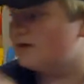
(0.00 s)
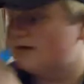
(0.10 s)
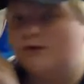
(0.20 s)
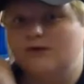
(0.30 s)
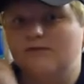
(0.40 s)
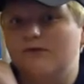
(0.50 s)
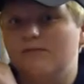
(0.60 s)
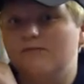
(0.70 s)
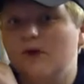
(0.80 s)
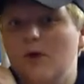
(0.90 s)
There's lots of
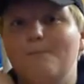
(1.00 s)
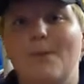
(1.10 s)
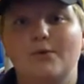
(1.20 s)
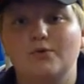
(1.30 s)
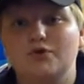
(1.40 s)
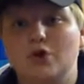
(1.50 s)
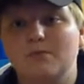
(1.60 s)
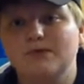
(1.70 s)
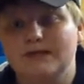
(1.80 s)
model shops in